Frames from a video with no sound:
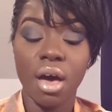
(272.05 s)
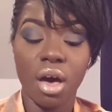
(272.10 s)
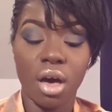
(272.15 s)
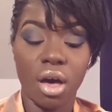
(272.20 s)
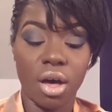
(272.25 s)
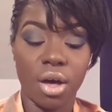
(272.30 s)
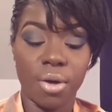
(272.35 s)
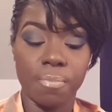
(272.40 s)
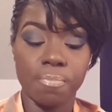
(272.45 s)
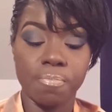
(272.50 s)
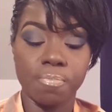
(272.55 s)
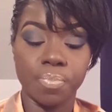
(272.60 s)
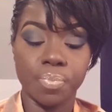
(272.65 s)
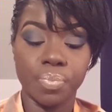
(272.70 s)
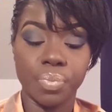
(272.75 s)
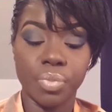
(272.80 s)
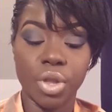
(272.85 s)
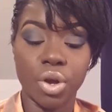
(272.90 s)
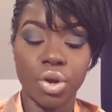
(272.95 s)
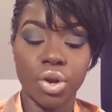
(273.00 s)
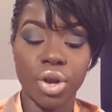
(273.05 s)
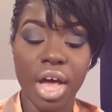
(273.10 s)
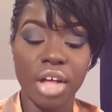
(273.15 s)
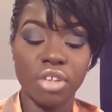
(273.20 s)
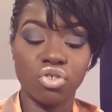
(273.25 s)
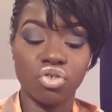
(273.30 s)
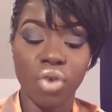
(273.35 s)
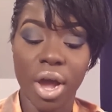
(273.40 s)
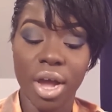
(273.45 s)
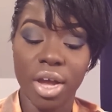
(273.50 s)
Um, they're
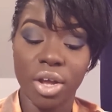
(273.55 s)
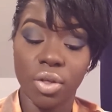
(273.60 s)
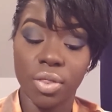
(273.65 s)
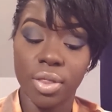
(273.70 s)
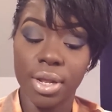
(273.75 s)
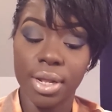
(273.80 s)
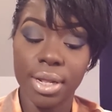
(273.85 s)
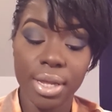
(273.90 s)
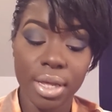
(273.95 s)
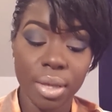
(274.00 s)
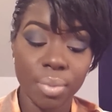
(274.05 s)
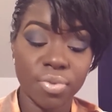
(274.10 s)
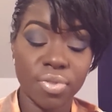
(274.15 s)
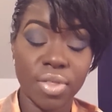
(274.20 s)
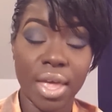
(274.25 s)
not drying on the lips.